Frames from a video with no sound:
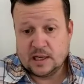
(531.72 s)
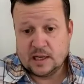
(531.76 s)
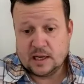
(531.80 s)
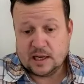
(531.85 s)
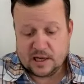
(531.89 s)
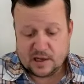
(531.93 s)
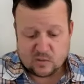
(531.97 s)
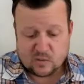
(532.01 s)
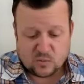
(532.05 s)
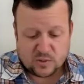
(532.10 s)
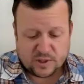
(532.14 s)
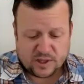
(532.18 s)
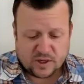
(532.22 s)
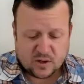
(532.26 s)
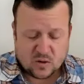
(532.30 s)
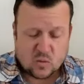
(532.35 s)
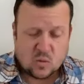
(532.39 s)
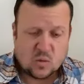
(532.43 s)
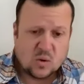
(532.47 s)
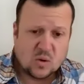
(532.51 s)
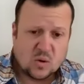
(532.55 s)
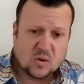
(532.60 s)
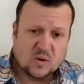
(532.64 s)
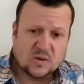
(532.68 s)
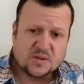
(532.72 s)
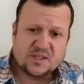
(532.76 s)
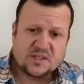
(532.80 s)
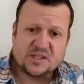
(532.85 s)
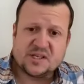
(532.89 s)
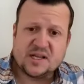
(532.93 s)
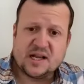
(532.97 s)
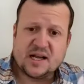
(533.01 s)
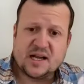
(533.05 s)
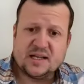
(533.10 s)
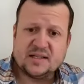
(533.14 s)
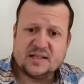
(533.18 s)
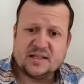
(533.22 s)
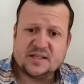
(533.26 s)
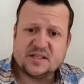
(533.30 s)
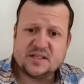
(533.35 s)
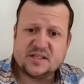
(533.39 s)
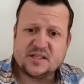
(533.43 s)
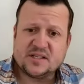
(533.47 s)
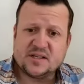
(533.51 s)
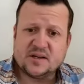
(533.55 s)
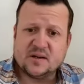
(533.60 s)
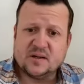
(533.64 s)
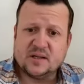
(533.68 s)
And winning awards is not
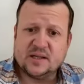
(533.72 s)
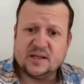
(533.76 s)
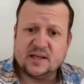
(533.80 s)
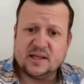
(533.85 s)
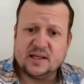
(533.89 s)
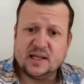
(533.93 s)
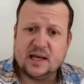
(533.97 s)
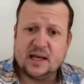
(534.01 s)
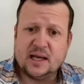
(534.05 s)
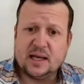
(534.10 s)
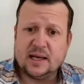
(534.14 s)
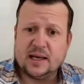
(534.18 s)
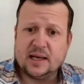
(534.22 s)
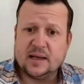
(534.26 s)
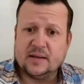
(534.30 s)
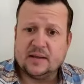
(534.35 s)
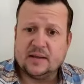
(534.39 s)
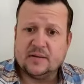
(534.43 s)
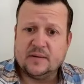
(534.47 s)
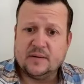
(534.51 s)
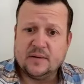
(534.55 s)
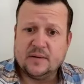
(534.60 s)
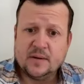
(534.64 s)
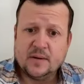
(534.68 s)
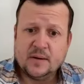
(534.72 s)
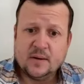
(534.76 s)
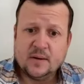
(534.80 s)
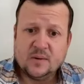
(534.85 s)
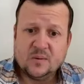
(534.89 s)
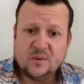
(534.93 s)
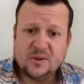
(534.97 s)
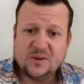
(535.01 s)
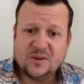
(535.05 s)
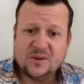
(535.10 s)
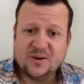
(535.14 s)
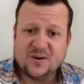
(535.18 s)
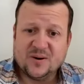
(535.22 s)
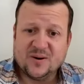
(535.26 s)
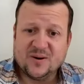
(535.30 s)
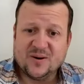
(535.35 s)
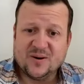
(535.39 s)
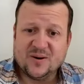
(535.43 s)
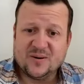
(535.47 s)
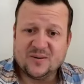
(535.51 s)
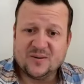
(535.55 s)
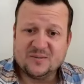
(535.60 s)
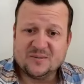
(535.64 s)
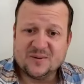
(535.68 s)
necessarily aligned with
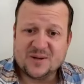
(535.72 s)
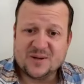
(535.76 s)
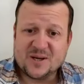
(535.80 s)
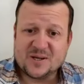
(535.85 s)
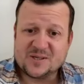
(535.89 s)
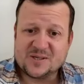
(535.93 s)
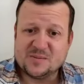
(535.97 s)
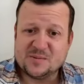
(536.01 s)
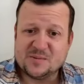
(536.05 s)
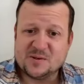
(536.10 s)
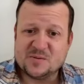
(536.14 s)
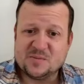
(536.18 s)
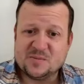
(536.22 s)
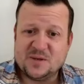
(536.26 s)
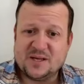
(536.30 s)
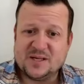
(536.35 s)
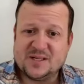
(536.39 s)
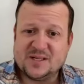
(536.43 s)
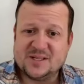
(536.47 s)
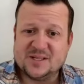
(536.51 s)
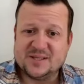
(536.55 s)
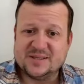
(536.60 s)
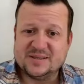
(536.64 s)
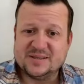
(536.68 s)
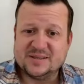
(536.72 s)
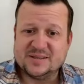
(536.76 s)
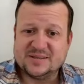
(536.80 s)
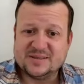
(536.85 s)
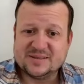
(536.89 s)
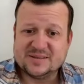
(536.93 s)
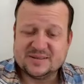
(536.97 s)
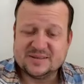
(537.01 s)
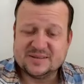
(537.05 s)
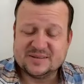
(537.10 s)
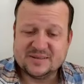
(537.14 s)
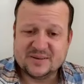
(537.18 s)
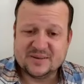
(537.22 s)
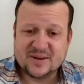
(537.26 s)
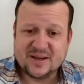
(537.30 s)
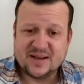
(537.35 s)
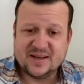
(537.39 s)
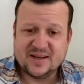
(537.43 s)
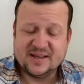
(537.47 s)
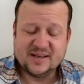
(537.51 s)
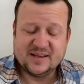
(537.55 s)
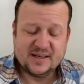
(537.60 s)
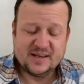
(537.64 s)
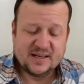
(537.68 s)
your customer's budget.
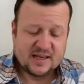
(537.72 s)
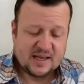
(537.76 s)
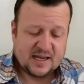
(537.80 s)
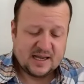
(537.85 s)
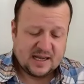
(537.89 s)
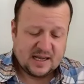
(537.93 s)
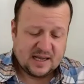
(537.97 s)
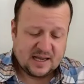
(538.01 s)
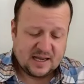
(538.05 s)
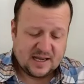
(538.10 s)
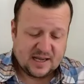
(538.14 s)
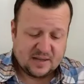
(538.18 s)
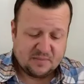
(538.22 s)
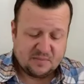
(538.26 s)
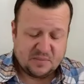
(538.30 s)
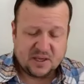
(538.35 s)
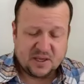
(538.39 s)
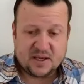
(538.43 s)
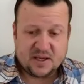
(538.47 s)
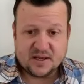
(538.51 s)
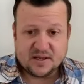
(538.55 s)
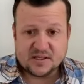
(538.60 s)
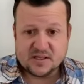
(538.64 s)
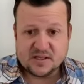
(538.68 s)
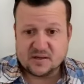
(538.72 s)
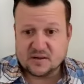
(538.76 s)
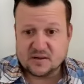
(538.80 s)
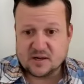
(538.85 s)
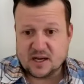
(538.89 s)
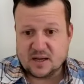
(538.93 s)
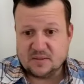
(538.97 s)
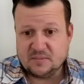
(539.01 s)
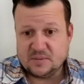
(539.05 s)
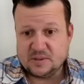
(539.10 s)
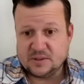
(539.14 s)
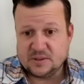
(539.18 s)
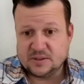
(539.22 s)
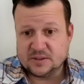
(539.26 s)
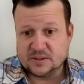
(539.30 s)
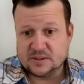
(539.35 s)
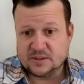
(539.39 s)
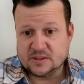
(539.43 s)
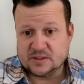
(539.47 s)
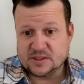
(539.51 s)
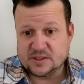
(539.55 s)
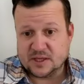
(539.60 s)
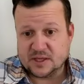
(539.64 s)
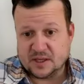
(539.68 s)
Okay. And because they're not
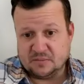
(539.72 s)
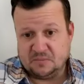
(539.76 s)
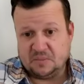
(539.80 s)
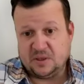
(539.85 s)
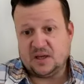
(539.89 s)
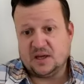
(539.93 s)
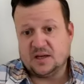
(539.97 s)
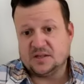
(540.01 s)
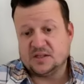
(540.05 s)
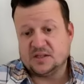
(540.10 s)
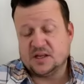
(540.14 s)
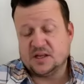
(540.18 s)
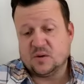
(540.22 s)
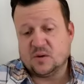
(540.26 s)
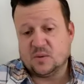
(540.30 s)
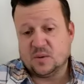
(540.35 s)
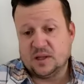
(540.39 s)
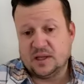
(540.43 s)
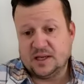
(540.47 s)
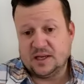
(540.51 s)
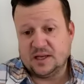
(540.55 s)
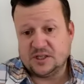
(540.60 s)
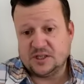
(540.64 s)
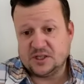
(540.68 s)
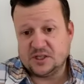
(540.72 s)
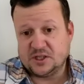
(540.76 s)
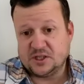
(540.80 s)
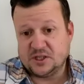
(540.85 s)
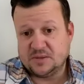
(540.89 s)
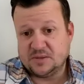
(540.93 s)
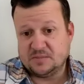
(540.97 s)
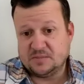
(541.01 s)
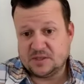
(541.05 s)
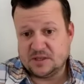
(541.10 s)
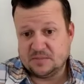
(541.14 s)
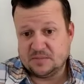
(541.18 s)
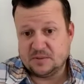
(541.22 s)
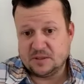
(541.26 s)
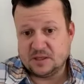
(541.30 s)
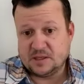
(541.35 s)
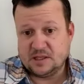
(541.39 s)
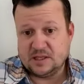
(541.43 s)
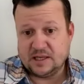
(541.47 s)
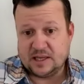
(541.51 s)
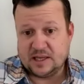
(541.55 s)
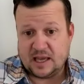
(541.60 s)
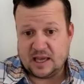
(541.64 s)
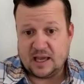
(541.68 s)
builders, and because their relationship
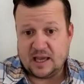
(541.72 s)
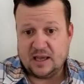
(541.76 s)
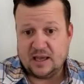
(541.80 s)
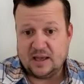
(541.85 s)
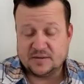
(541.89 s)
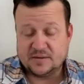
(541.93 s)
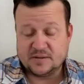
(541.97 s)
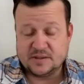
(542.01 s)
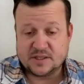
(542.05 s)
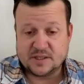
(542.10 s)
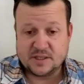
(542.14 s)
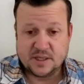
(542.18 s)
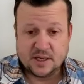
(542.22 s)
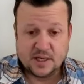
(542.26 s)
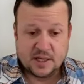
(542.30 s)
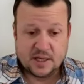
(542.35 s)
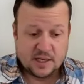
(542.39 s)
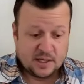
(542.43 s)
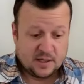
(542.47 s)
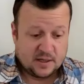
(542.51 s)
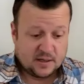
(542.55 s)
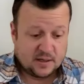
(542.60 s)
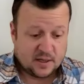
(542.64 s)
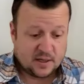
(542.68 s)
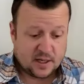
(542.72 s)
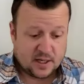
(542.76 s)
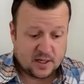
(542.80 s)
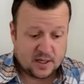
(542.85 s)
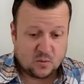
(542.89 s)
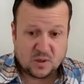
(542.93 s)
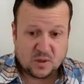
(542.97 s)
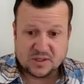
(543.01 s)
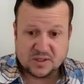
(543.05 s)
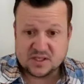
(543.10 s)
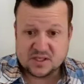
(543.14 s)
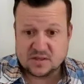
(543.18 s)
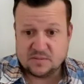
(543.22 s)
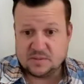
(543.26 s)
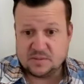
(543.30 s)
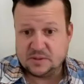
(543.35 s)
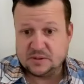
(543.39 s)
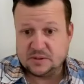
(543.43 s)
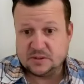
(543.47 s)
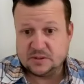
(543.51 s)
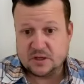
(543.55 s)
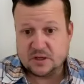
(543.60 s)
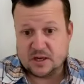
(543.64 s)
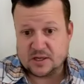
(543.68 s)
typically ends once the
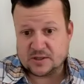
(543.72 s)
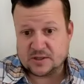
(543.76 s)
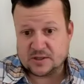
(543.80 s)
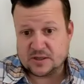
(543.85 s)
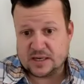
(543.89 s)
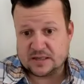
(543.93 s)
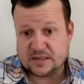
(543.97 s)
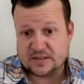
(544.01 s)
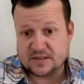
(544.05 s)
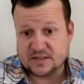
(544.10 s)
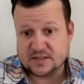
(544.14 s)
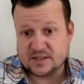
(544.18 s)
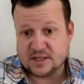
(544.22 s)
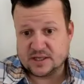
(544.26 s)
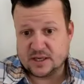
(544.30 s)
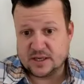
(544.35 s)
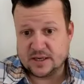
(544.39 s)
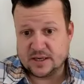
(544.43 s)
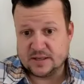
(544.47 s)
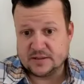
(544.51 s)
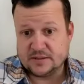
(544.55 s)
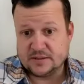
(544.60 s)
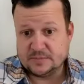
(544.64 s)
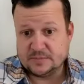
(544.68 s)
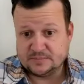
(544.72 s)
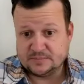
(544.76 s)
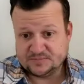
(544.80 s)
build contract is signed,